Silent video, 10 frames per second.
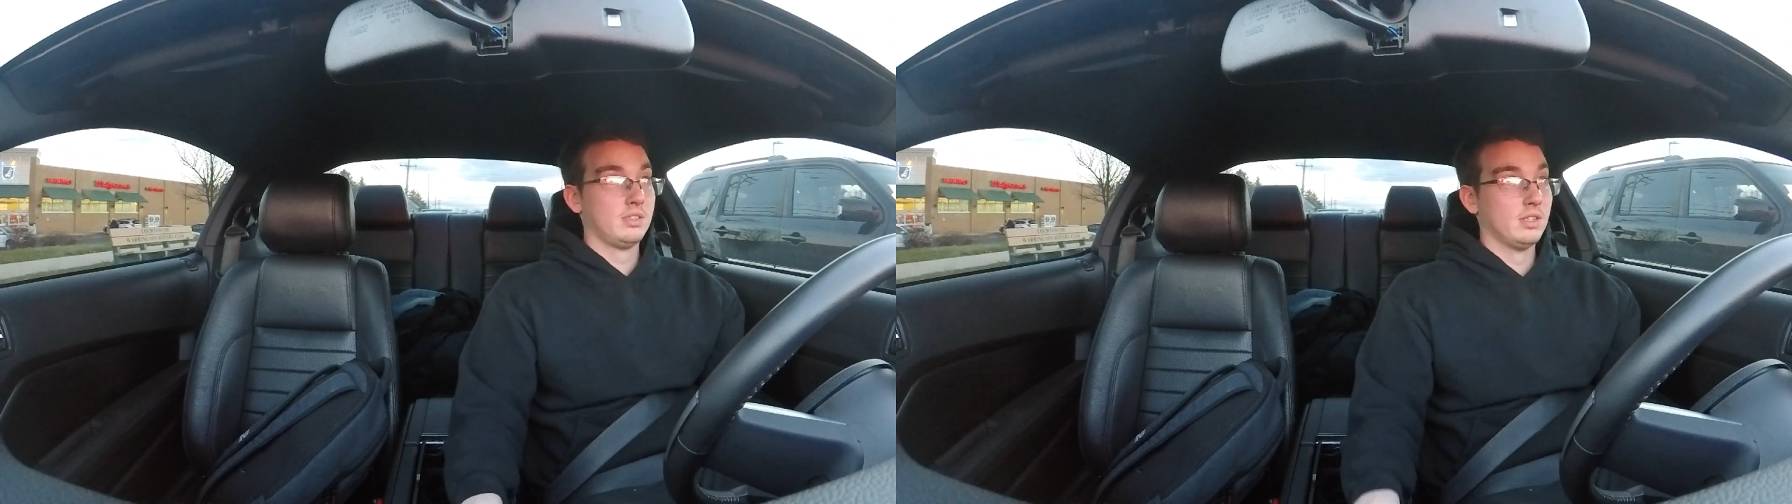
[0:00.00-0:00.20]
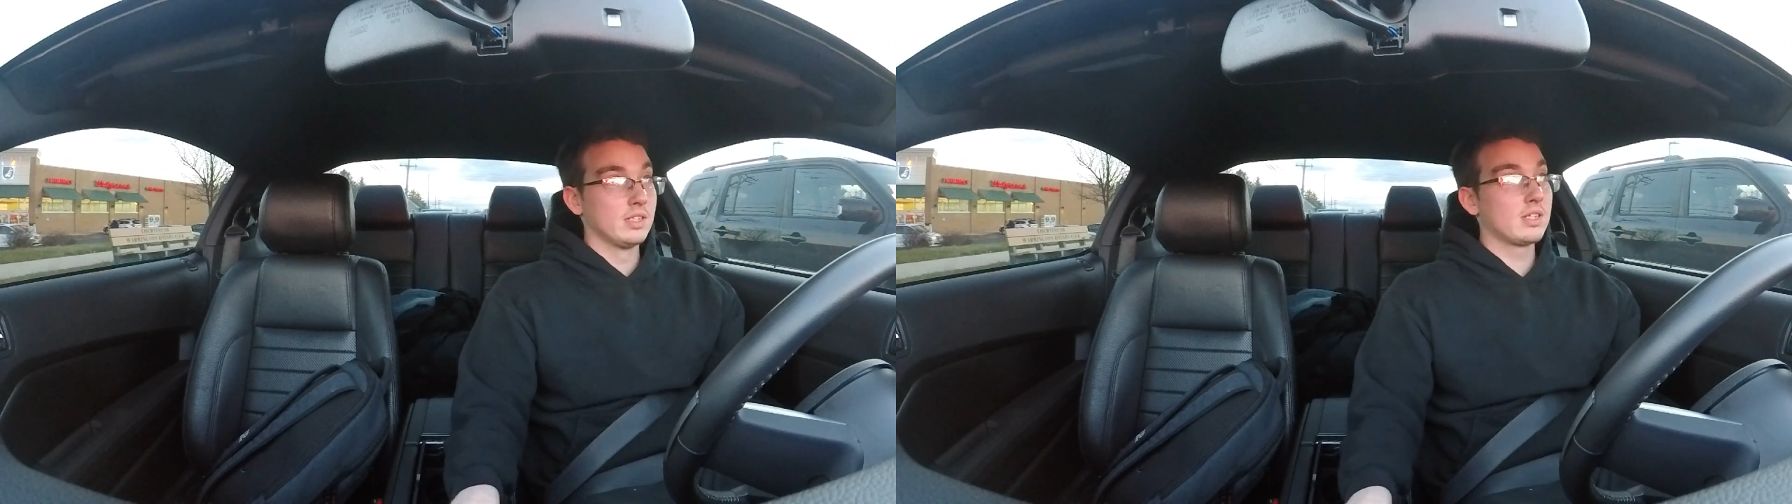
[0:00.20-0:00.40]

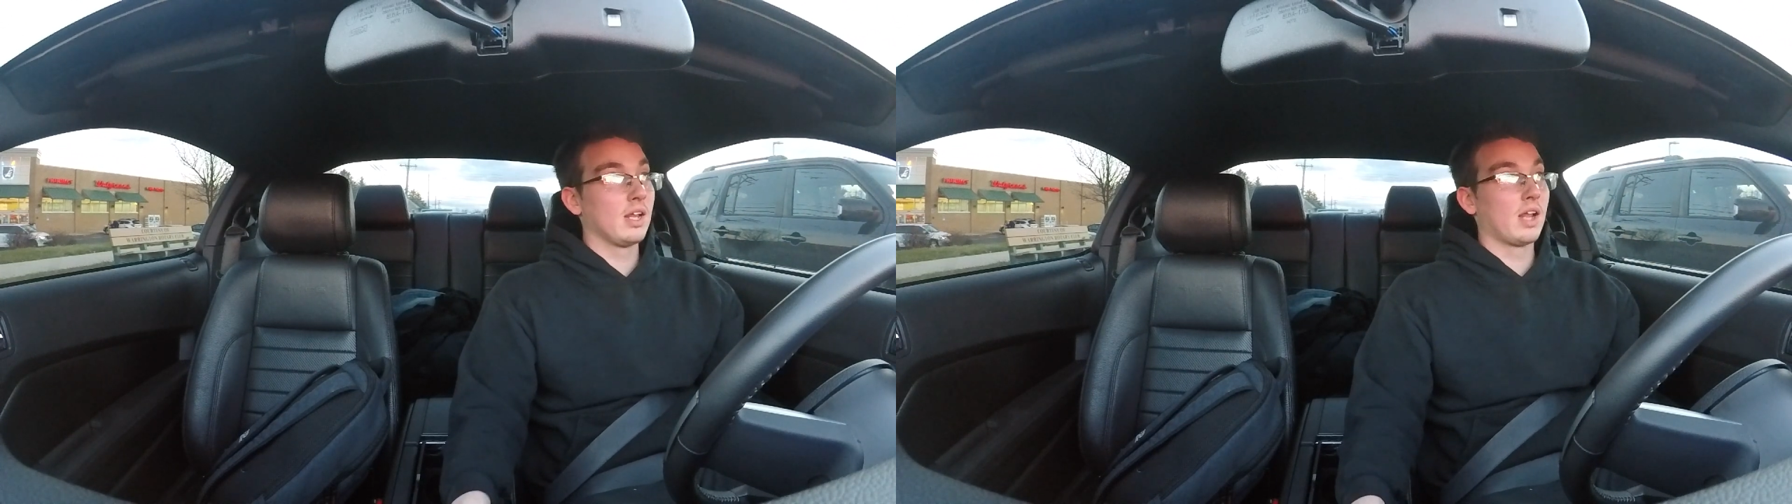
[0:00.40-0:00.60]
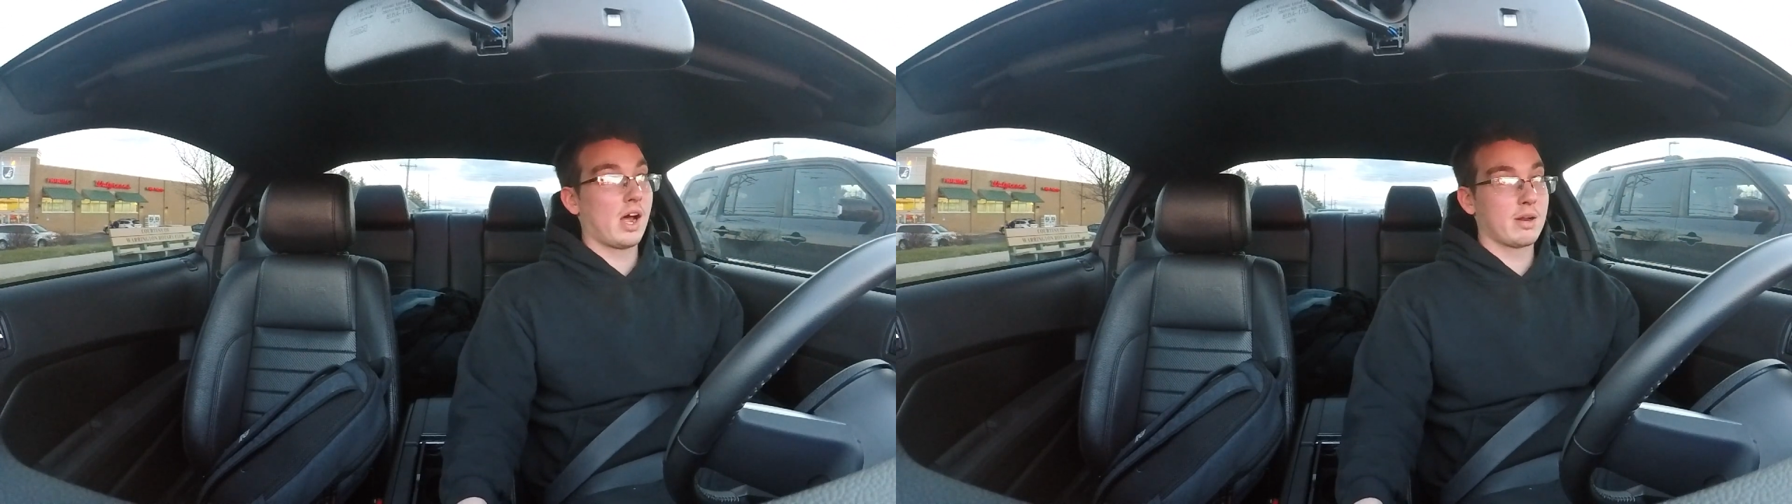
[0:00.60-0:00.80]
it's a
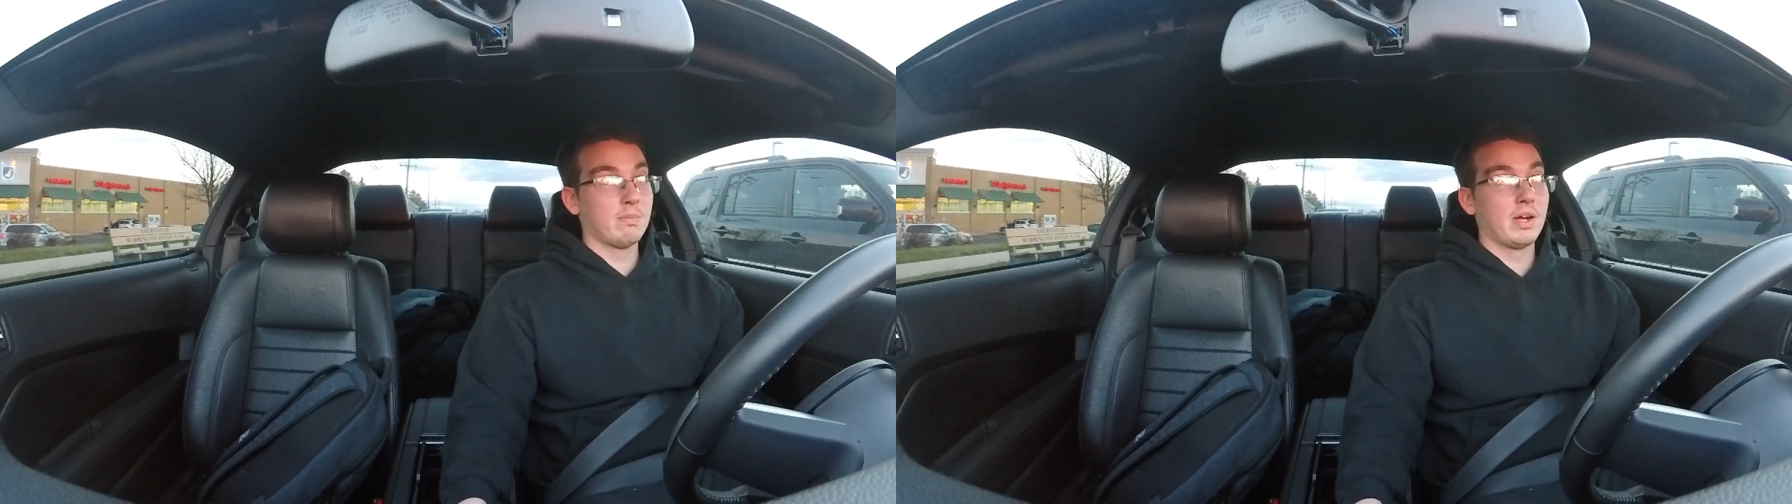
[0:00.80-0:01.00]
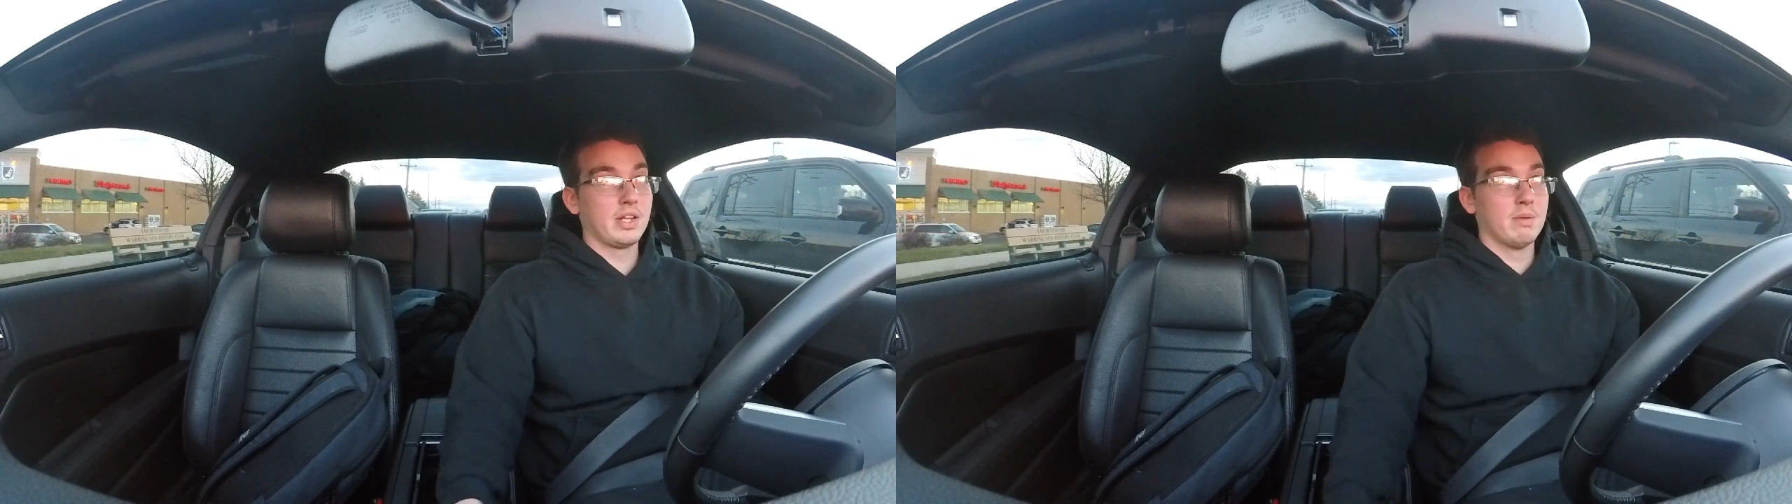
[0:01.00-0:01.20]
lot of
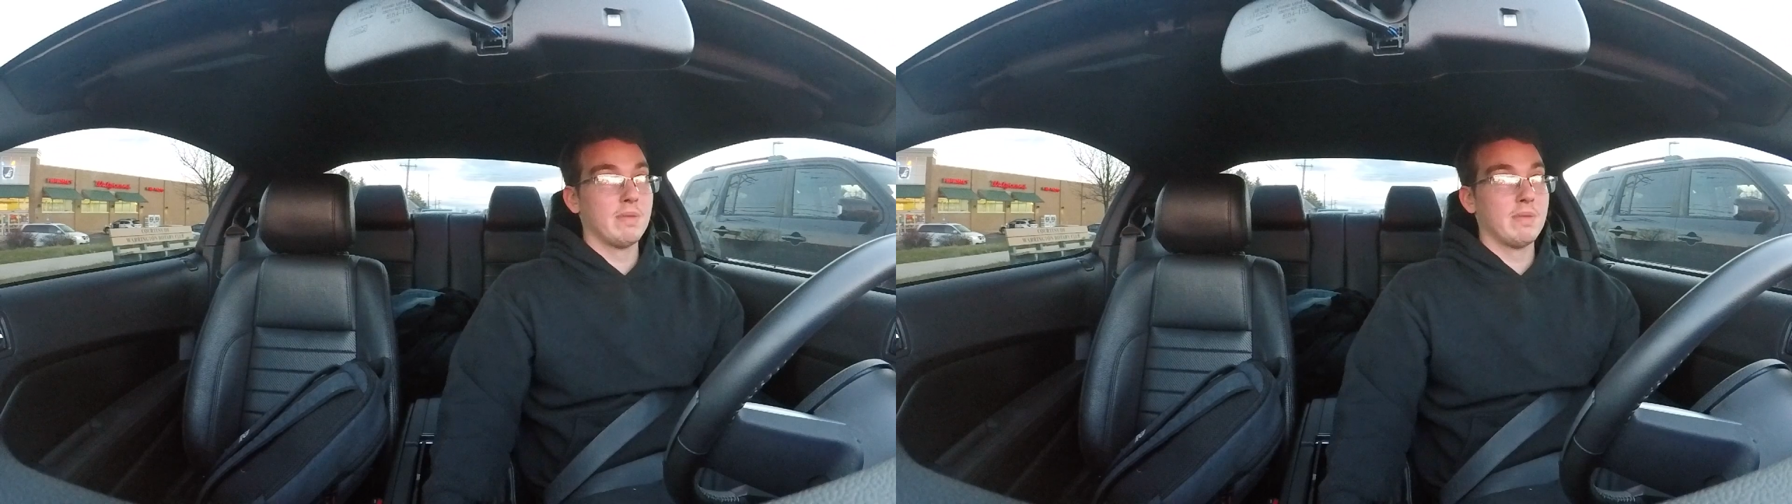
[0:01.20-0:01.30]
money to